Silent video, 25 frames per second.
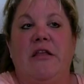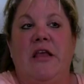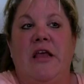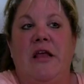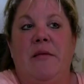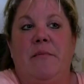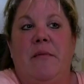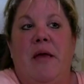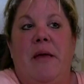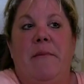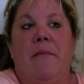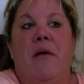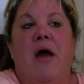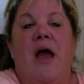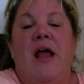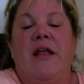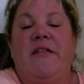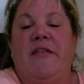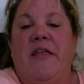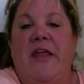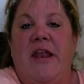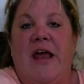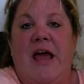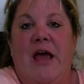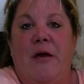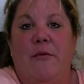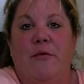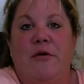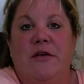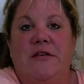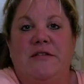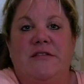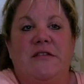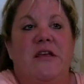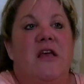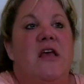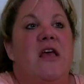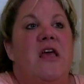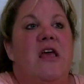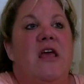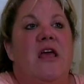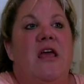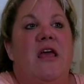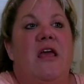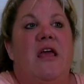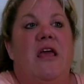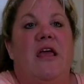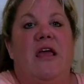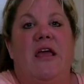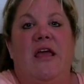in my mind that I was
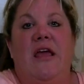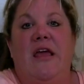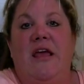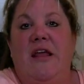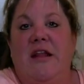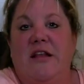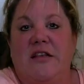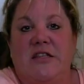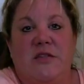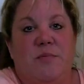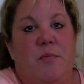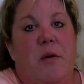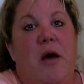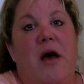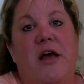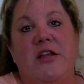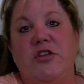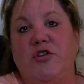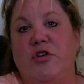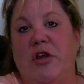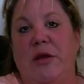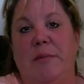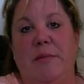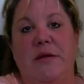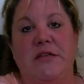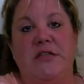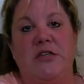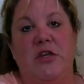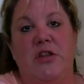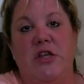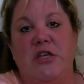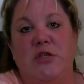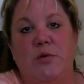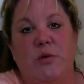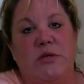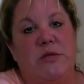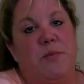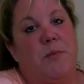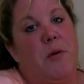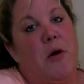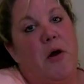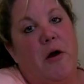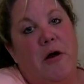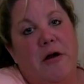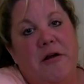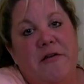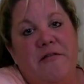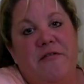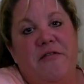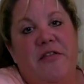in a spa treatment, so this was
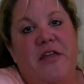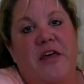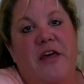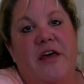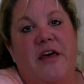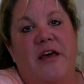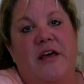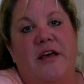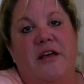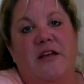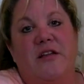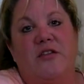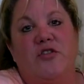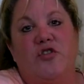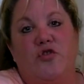part of the